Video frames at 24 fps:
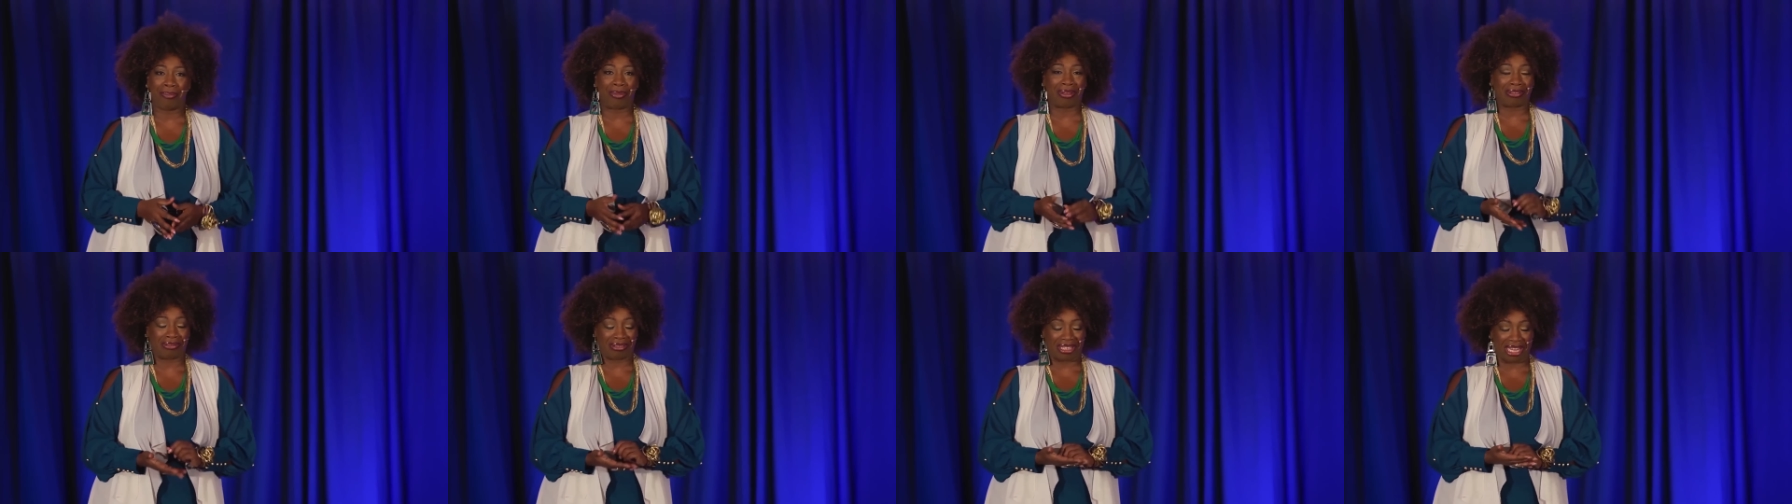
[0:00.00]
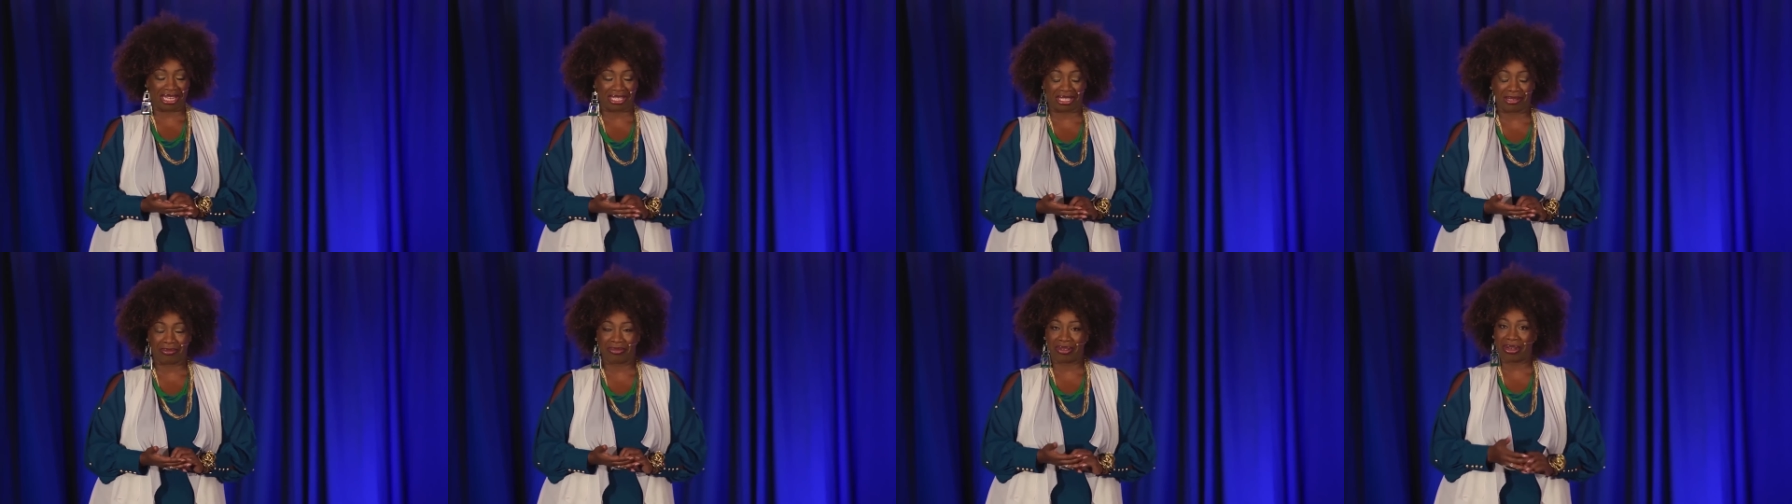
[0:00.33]
I'm gonna
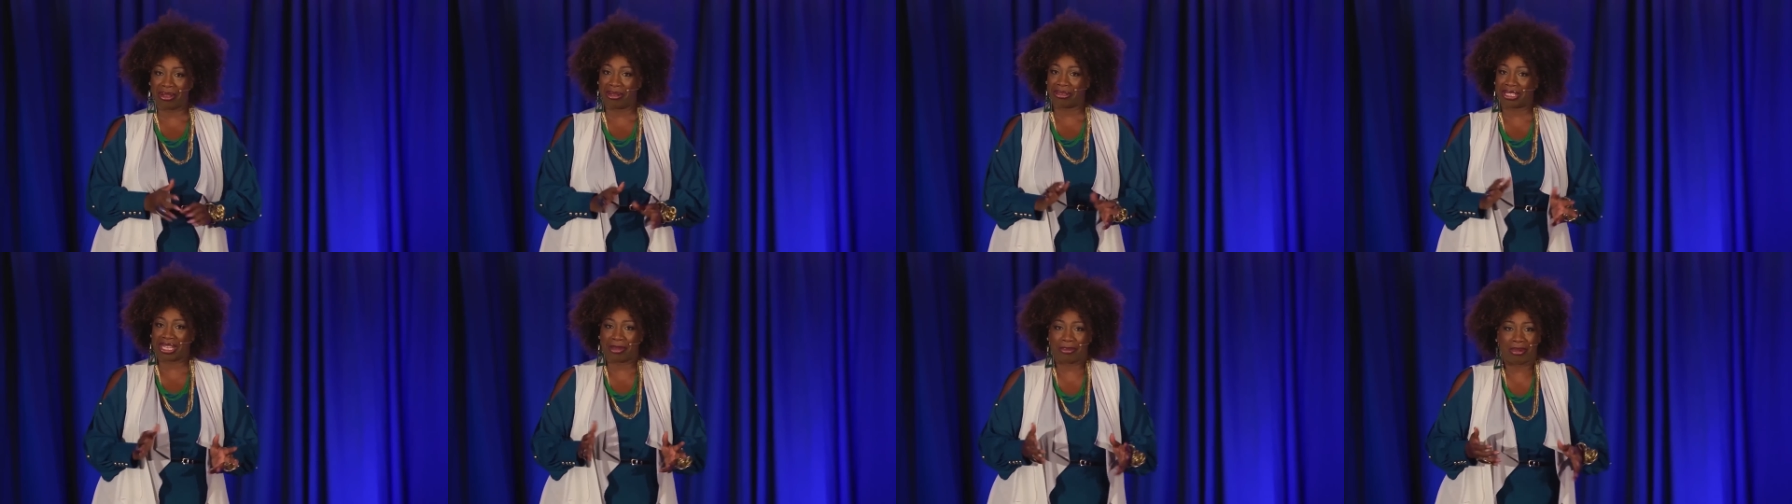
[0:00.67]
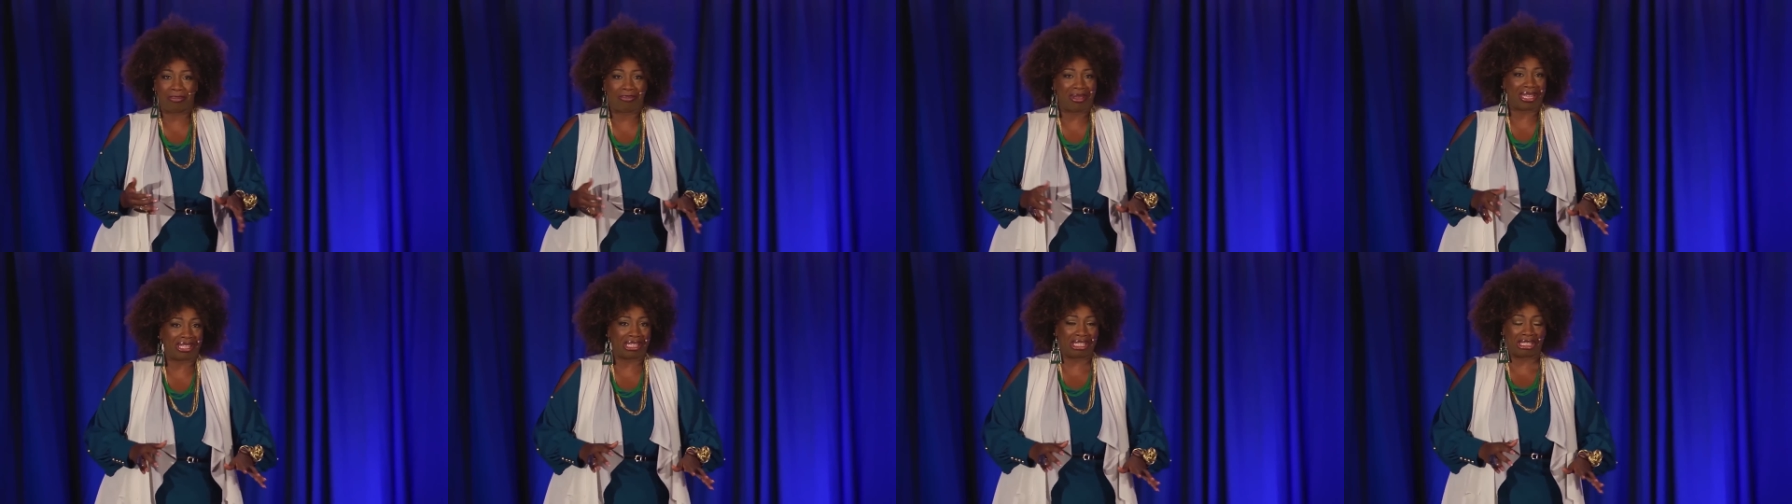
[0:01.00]
take some notes, I'm
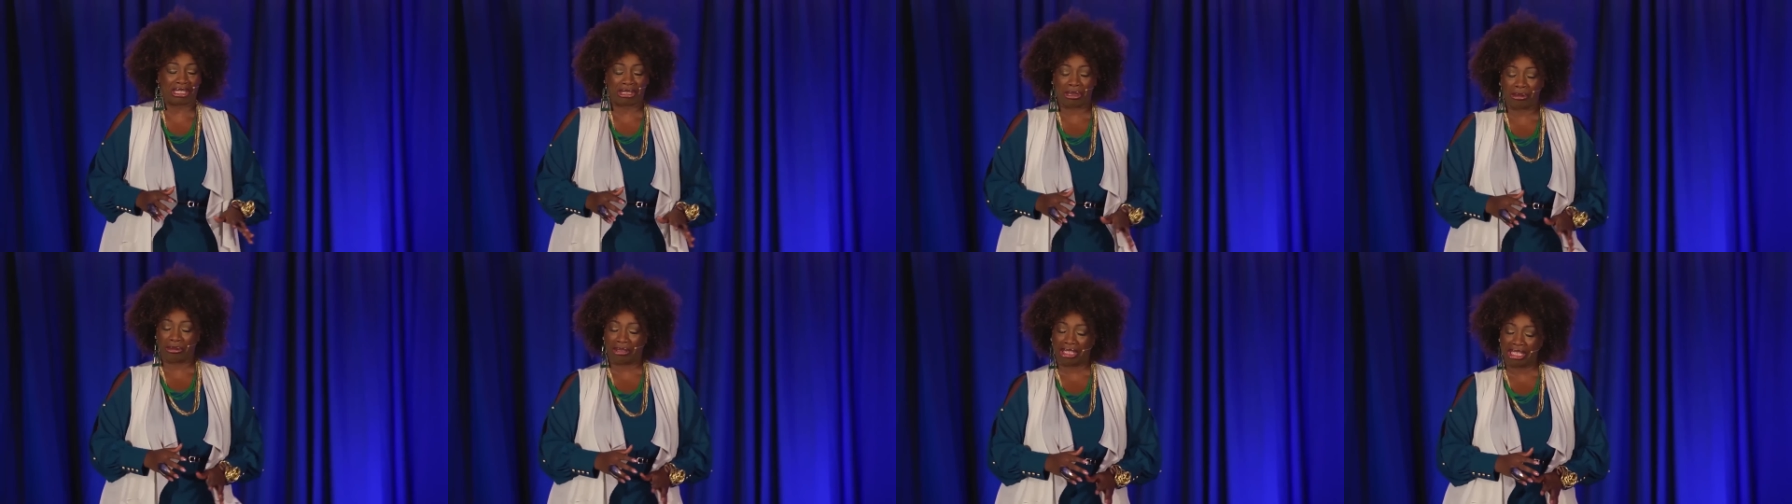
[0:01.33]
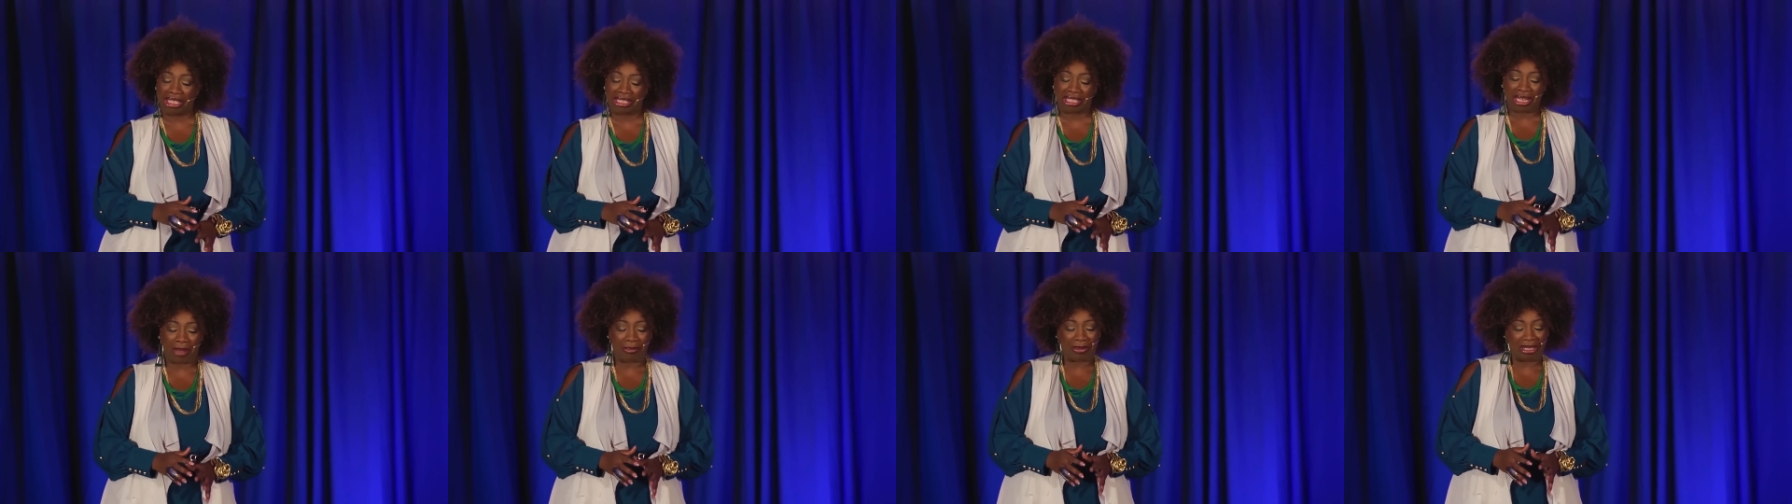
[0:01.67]
gonna make this so
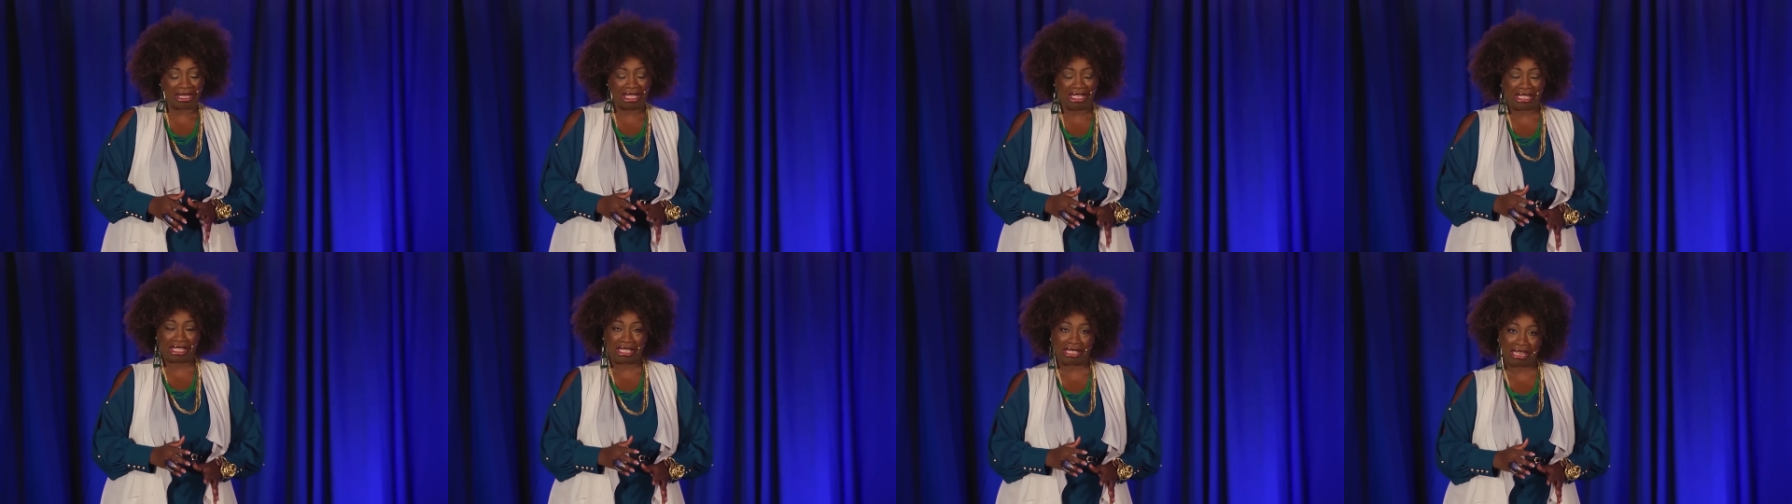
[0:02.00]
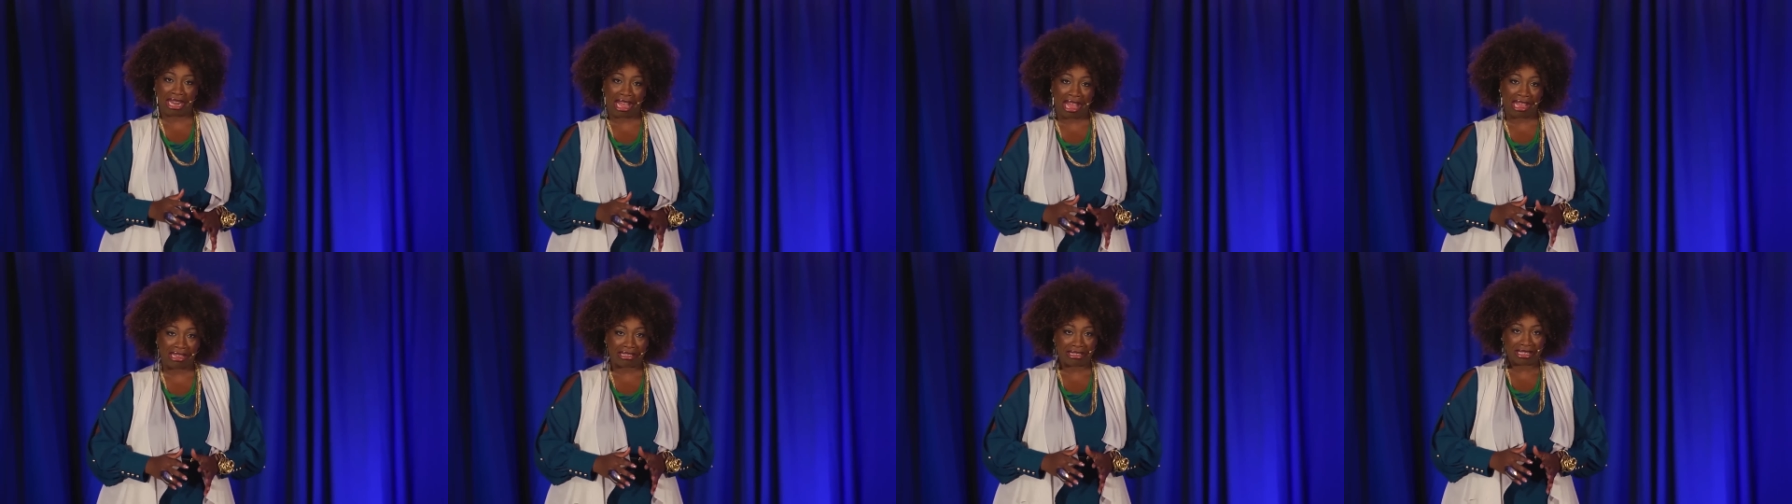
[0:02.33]
Lisa, I'm gonna
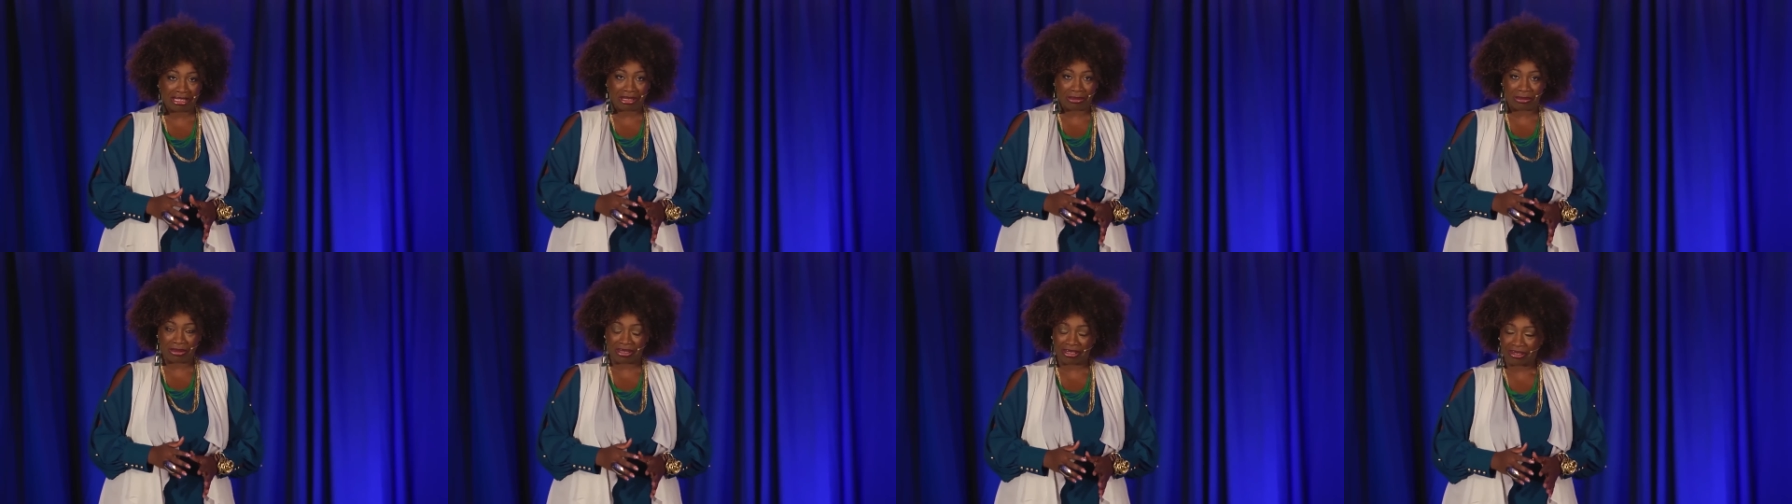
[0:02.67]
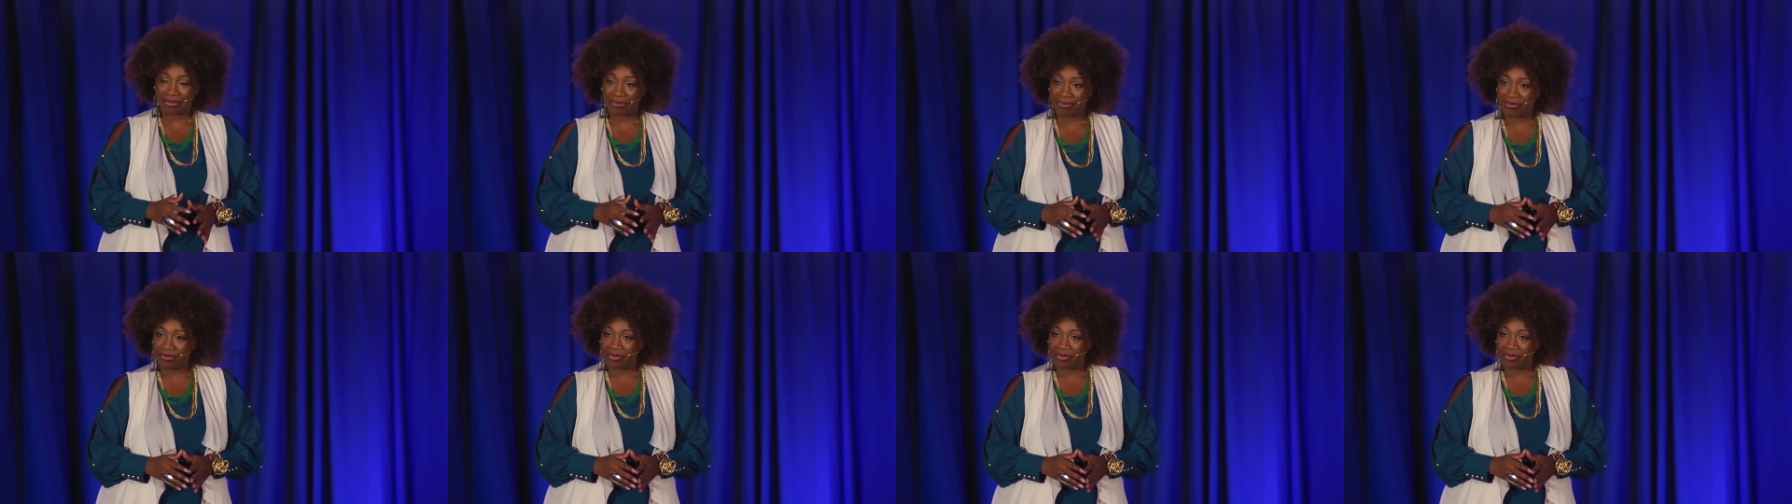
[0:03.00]
Lisa-nize this one.